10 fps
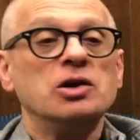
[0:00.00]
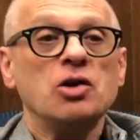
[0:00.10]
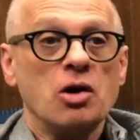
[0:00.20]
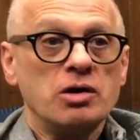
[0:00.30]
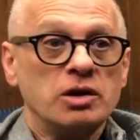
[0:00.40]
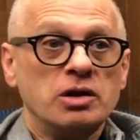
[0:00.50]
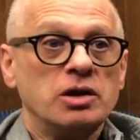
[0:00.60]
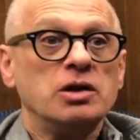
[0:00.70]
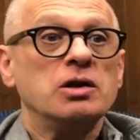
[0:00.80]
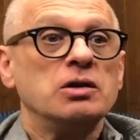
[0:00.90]

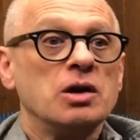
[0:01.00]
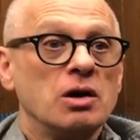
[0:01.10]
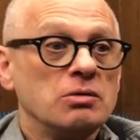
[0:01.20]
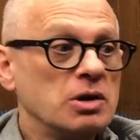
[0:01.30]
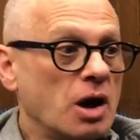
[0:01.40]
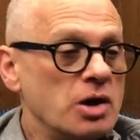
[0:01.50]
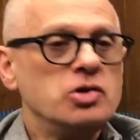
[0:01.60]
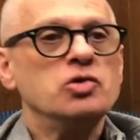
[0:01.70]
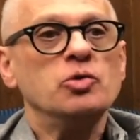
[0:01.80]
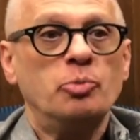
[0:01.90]
an
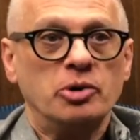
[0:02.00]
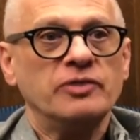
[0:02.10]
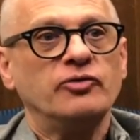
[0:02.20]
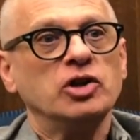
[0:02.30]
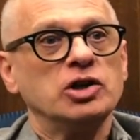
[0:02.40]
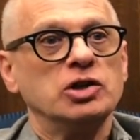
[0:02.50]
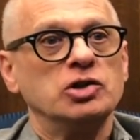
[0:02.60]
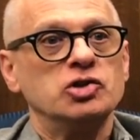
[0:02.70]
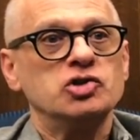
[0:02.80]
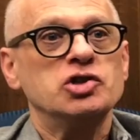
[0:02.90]

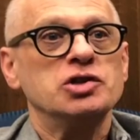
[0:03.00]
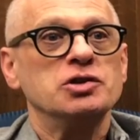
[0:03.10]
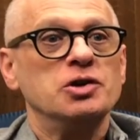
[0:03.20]
underprivileged,